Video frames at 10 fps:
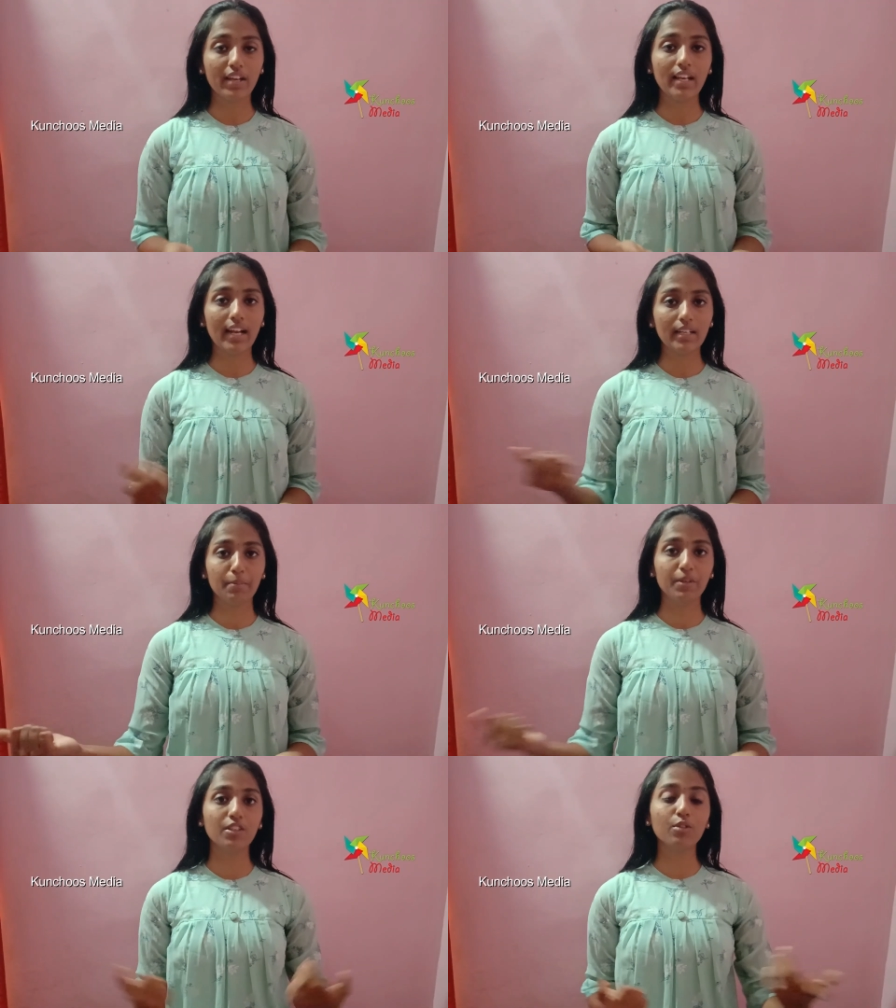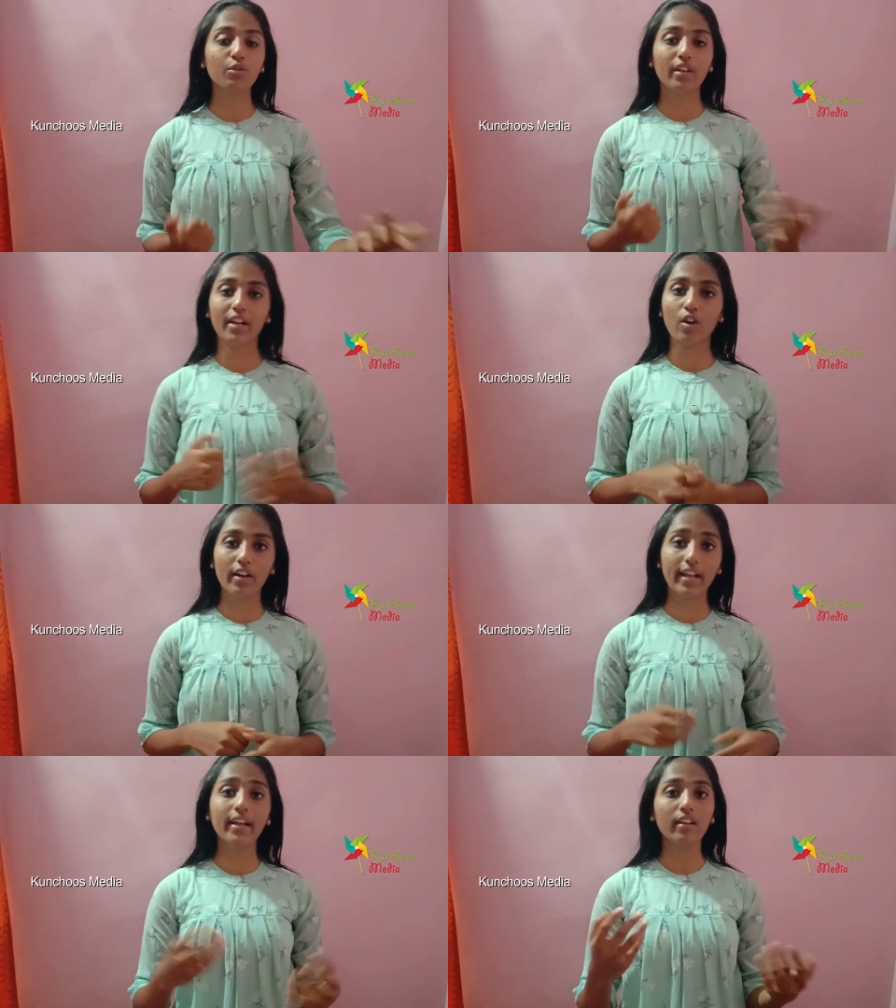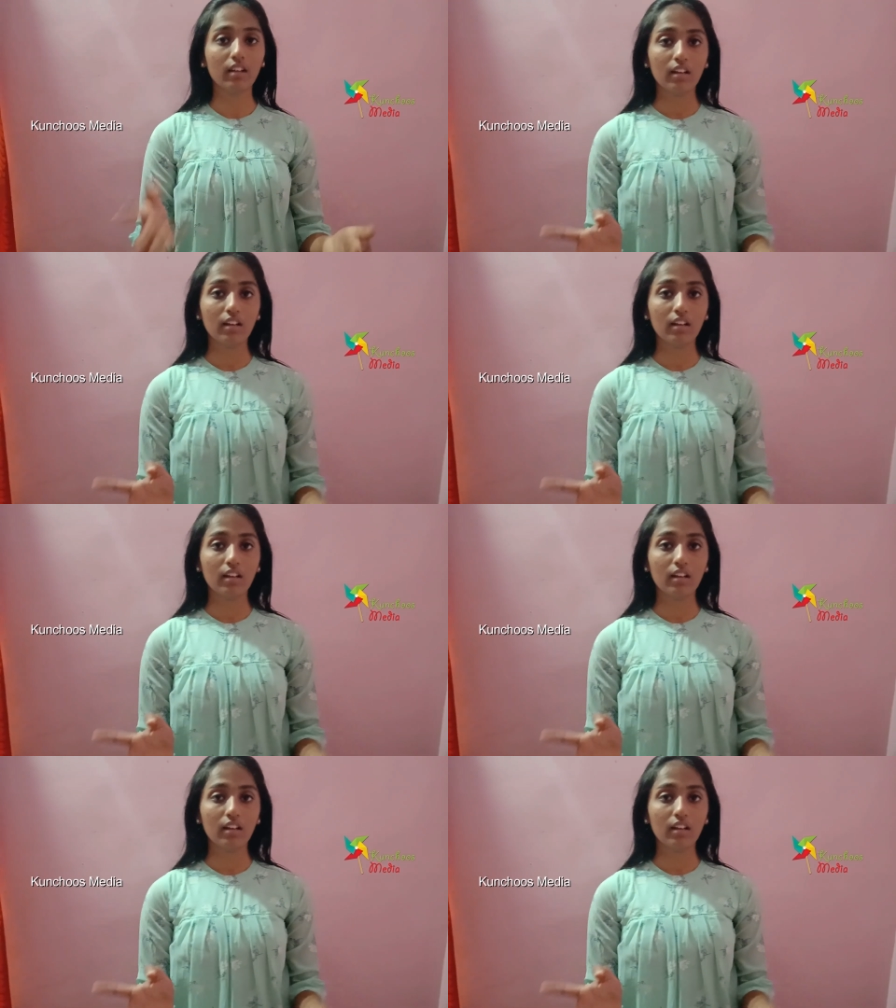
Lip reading: well and the person who recorded